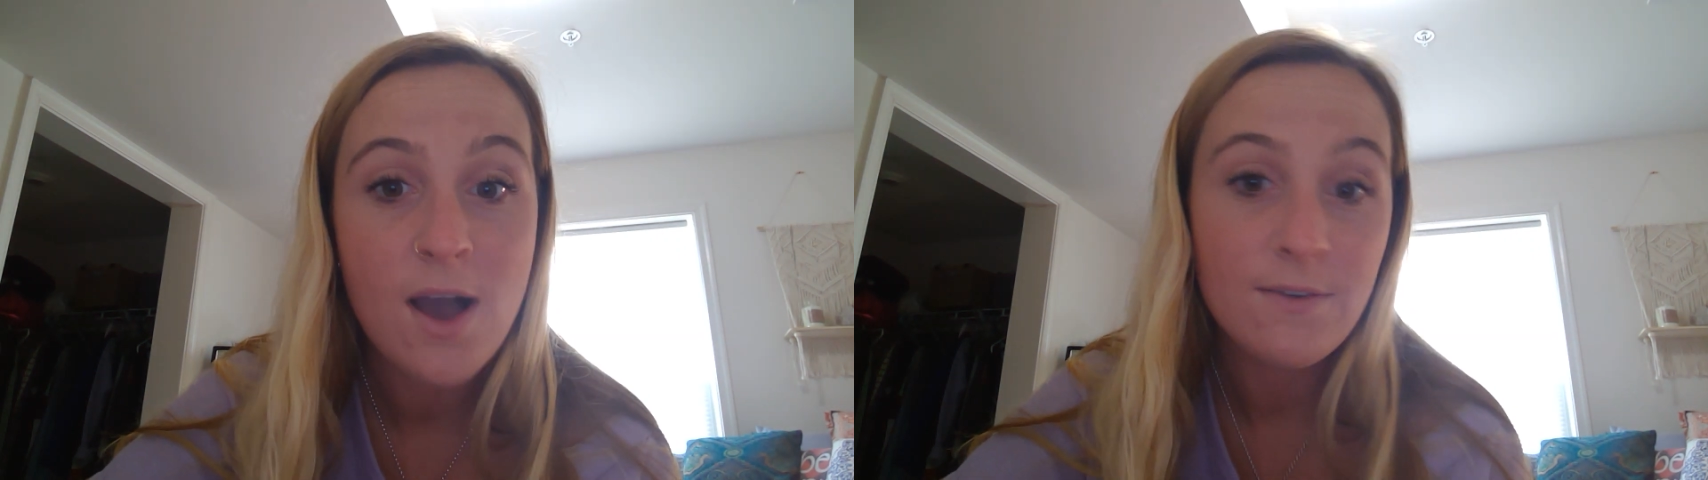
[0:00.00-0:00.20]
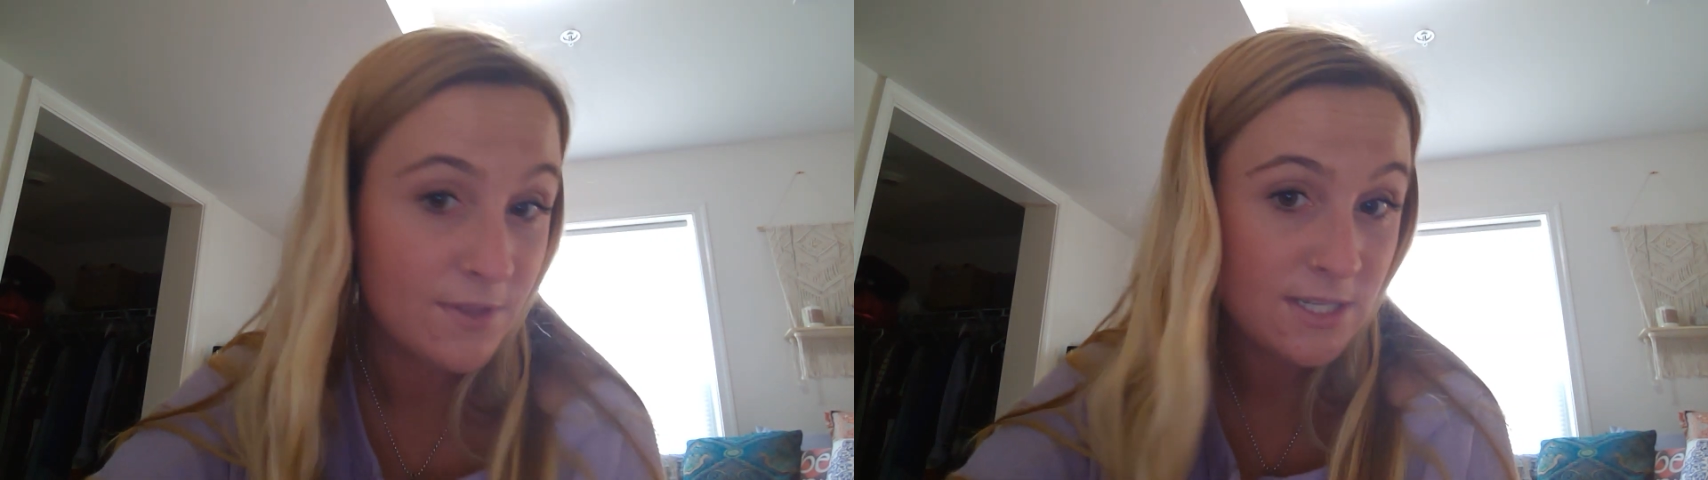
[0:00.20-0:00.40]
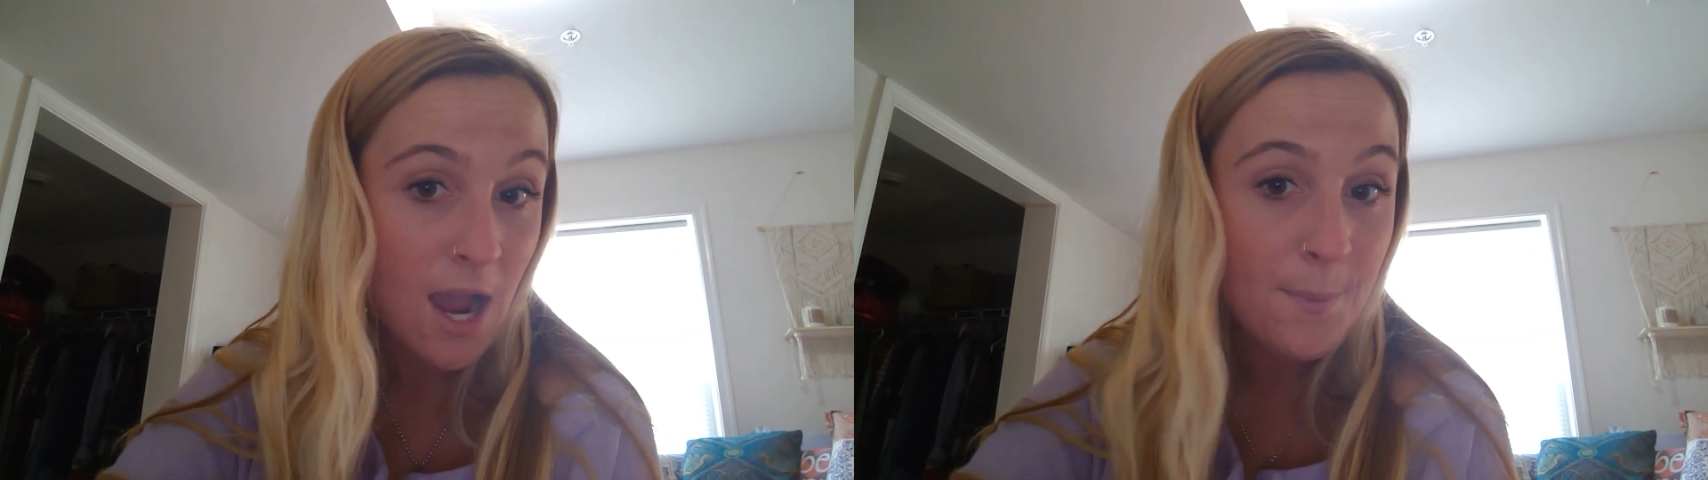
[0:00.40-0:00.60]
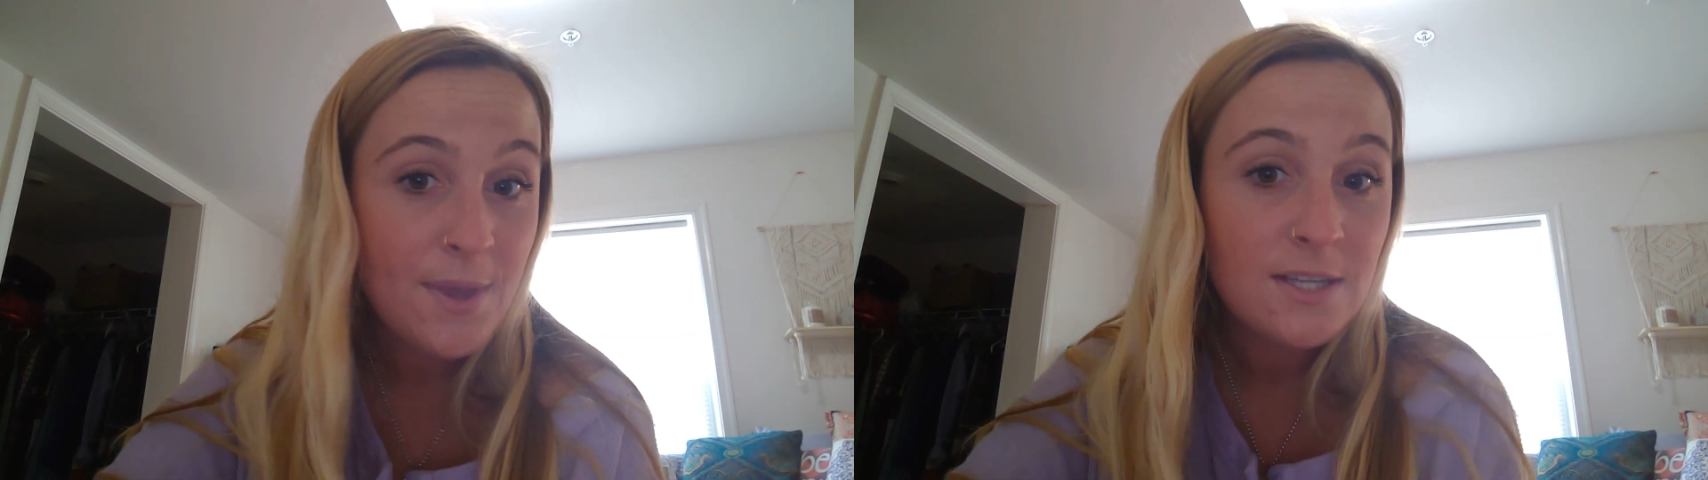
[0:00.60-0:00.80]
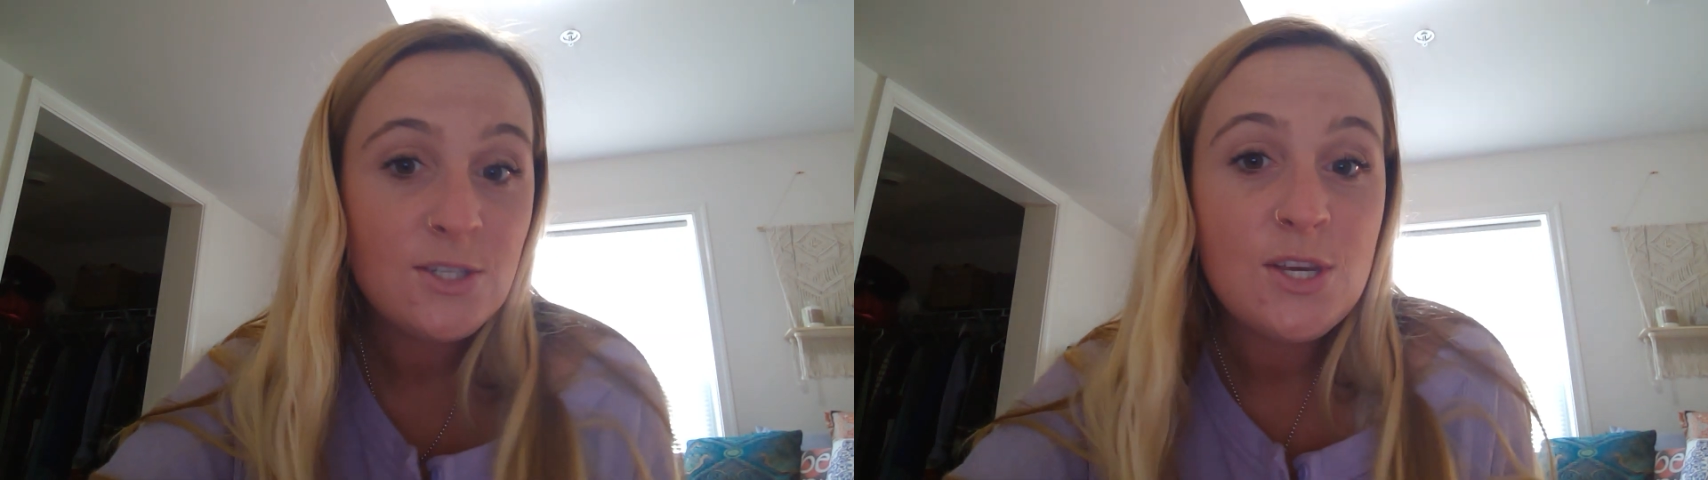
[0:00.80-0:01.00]
of the
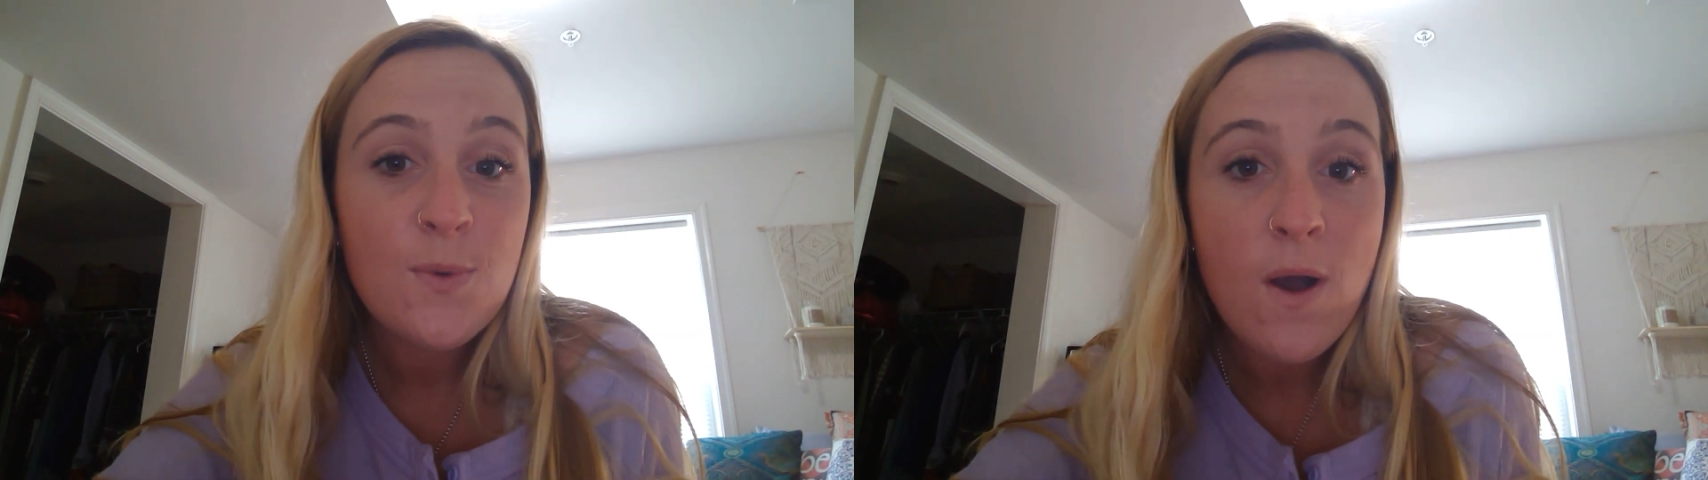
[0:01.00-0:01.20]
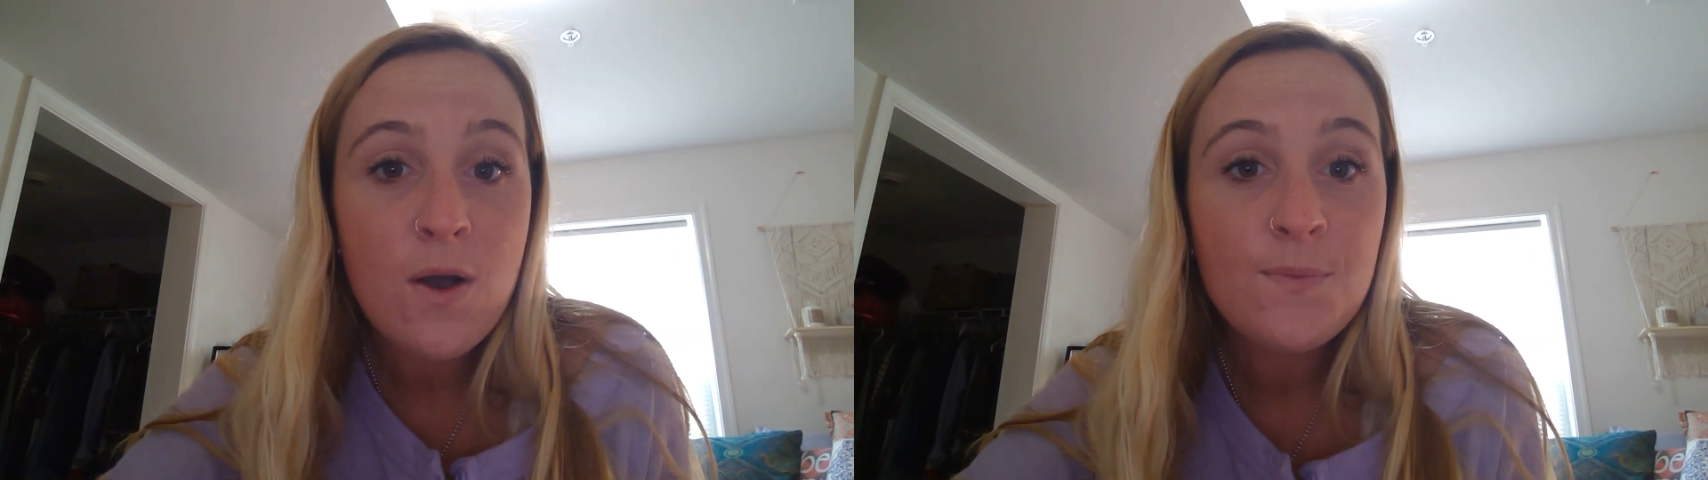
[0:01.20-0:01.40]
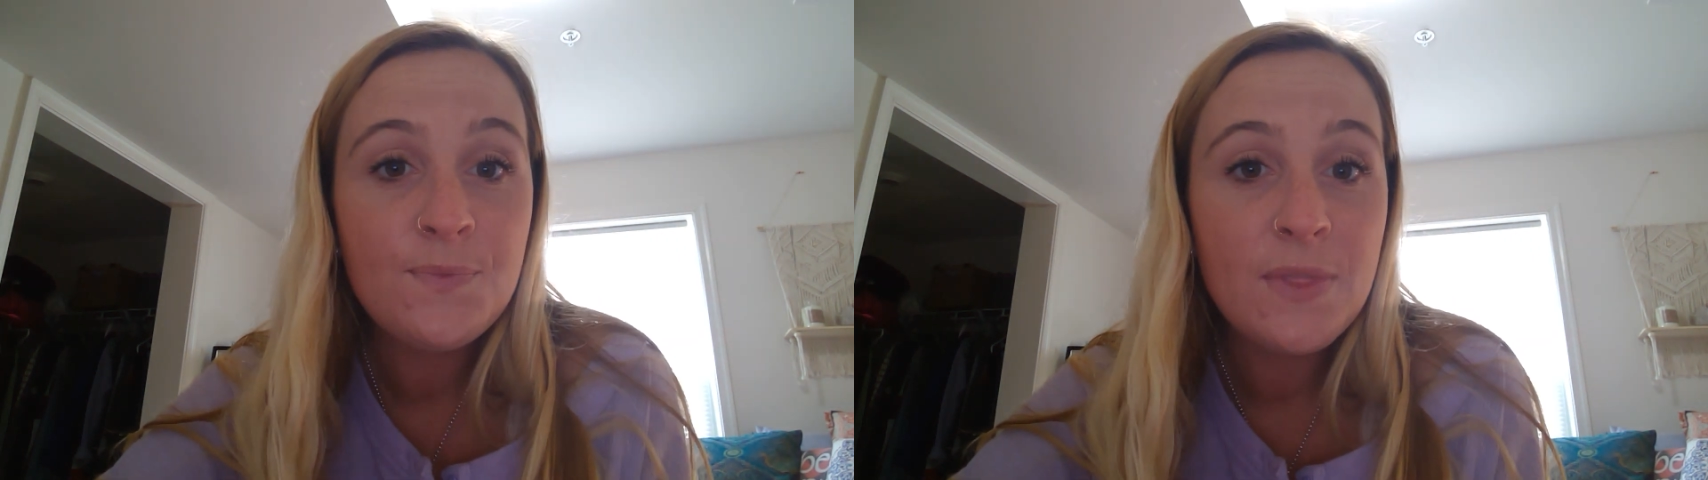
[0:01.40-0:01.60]
topic to you all.